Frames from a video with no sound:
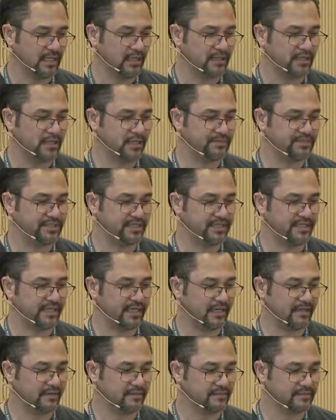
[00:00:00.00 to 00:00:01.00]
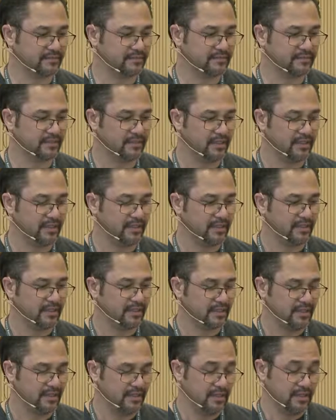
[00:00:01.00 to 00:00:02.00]
kubectl,
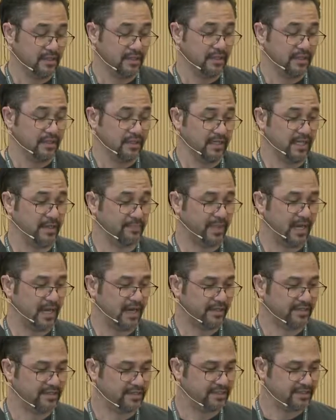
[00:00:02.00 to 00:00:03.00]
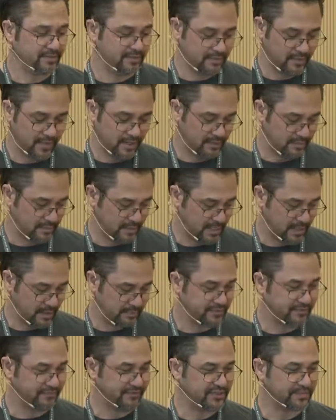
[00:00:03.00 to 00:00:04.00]
get pods. Well, it
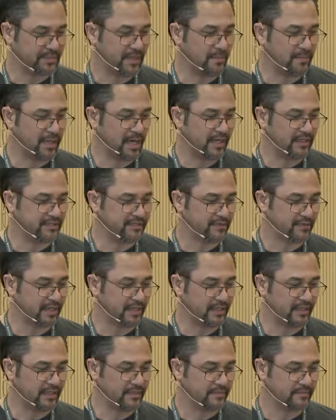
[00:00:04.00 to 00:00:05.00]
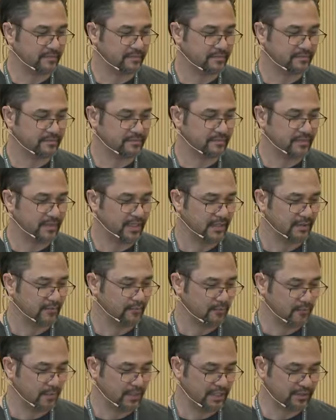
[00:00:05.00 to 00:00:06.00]
helps if you spell pods correctly.
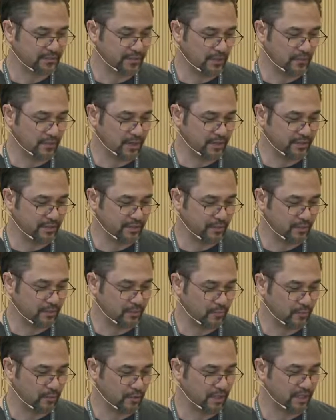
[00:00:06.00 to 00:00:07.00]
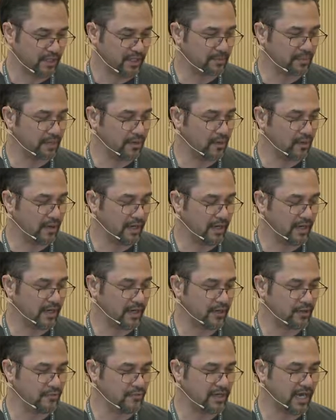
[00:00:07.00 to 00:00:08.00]
Here's what we're going to do. We're going to deploy
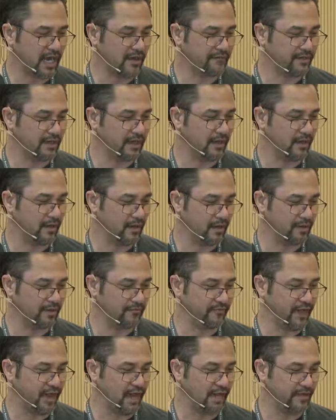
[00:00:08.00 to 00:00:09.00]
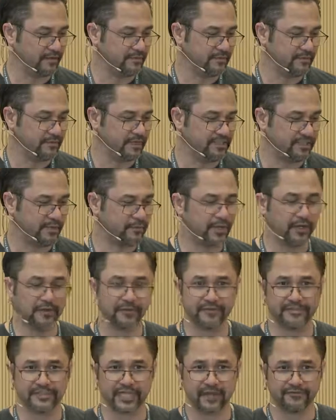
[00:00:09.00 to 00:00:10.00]
a new Kafka on the fly. Does anyone here
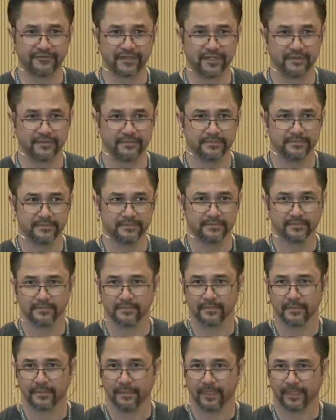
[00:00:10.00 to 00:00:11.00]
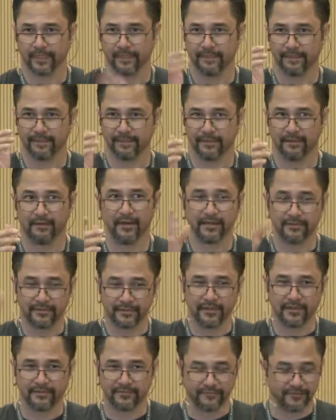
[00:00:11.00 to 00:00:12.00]
use Kafka? All right,
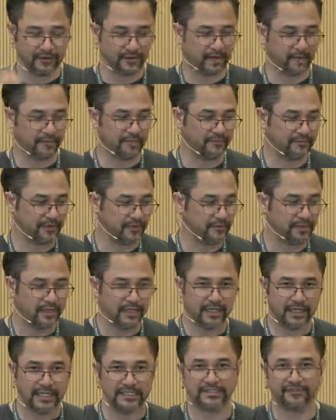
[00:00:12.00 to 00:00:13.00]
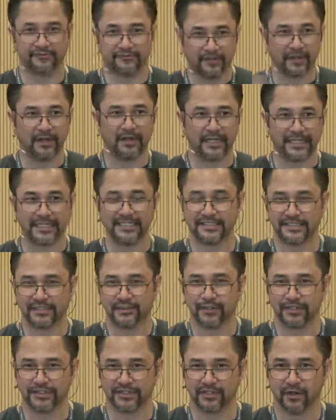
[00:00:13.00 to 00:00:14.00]
good, for a number of you. Is it fun and easy
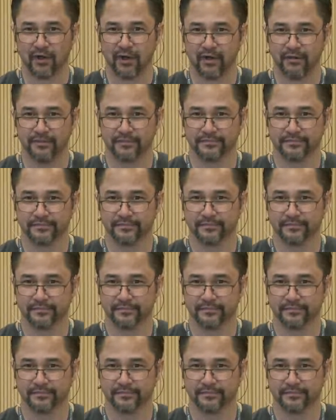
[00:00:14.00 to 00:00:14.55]
to install?